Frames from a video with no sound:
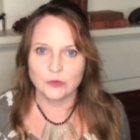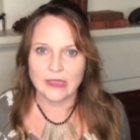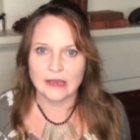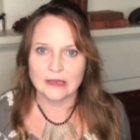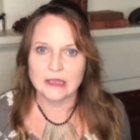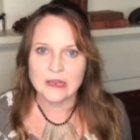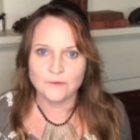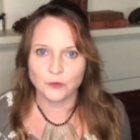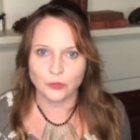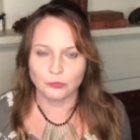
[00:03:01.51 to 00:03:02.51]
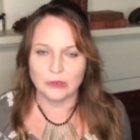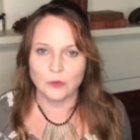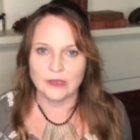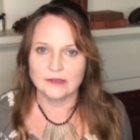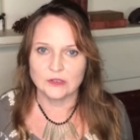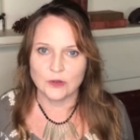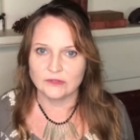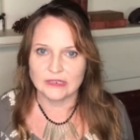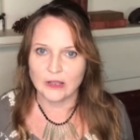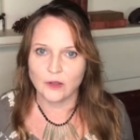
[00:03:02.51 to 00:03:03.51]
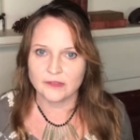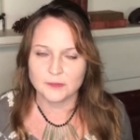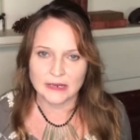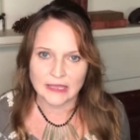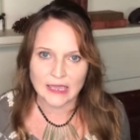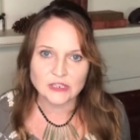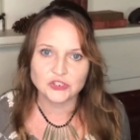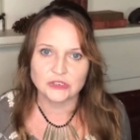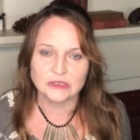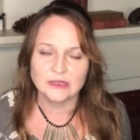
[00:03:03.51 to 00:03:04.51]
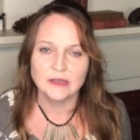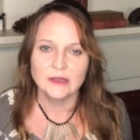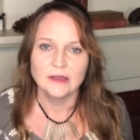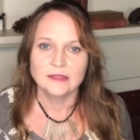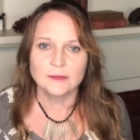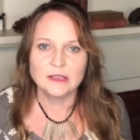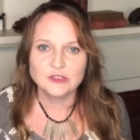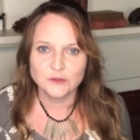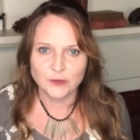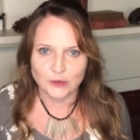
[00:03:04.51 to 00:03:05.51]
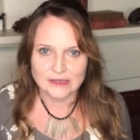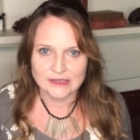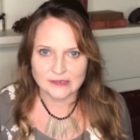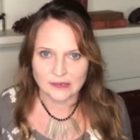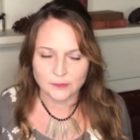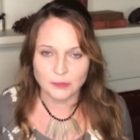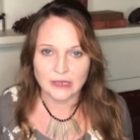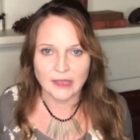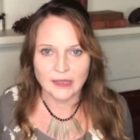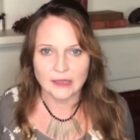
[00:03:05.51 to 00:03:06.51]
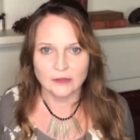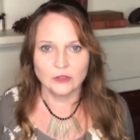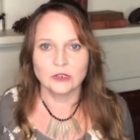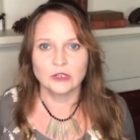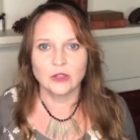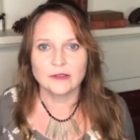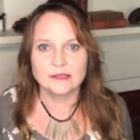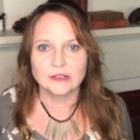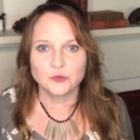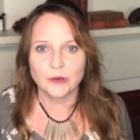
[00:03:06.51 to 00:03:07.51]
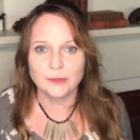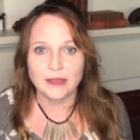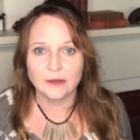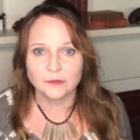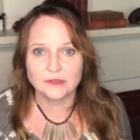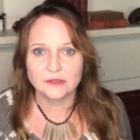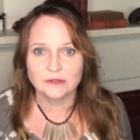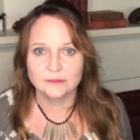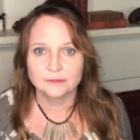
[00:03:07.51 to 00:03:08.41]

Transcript: you can't eat for 3 weeks and you have to take all this medication that makes you very sick. But hey, look, you lost that 20 pounds.